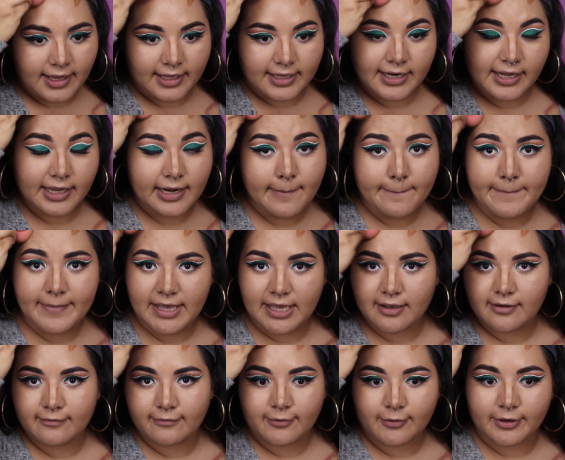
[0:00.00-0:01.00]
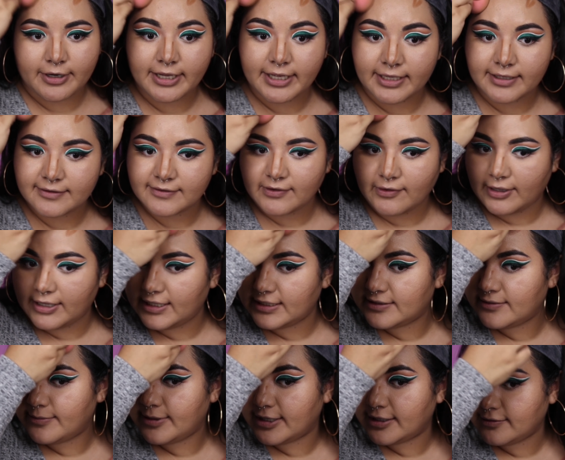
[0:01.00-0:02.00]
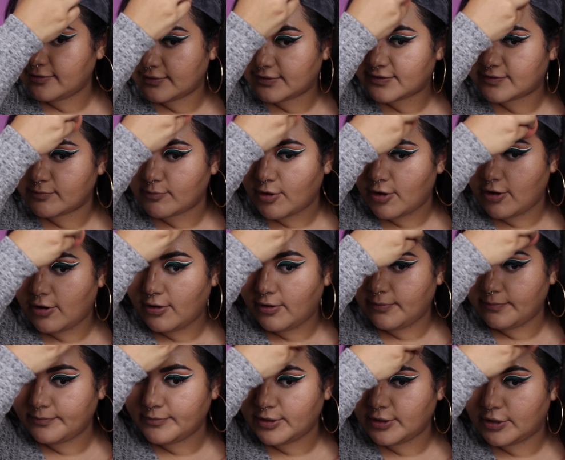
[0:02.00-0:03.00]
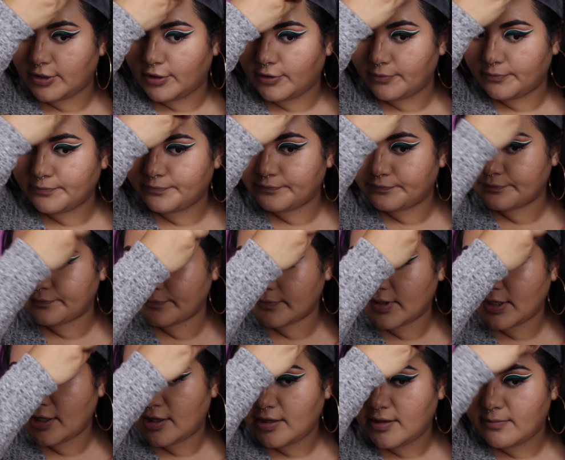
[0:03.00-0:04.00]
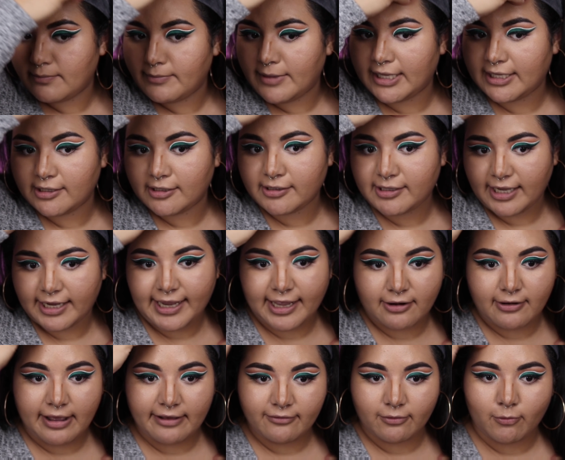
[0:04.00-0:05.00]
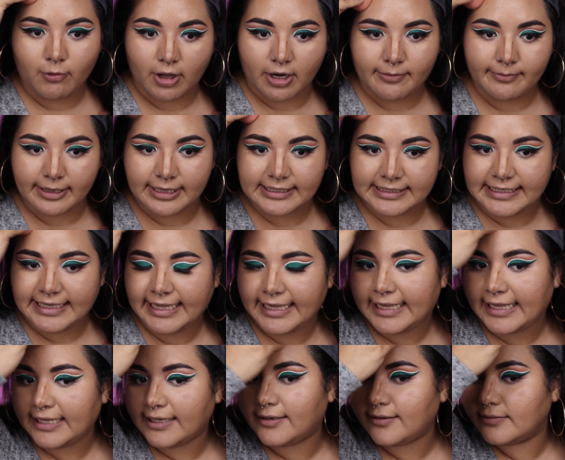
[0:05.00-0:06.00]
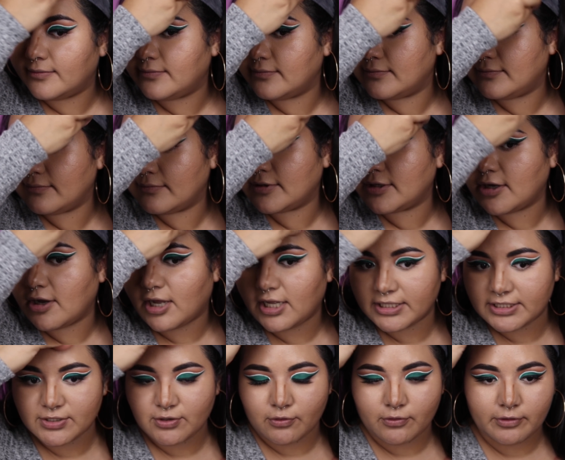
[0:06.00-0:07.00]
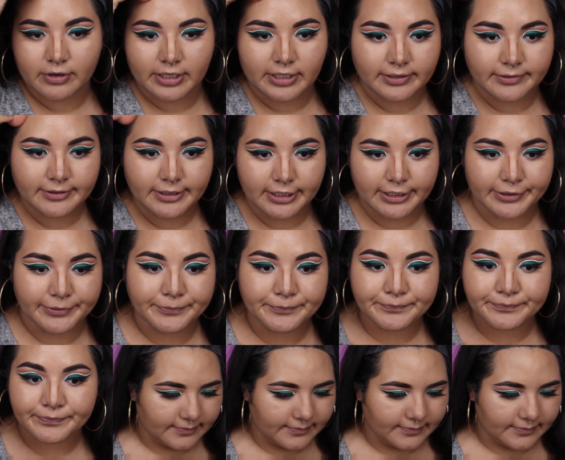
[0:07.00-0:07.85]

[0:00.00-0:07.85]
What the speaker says: And I got a big forehead, so I like to make it look small, you know. Make it look like I don't have a watermelon head. Contouring, you know.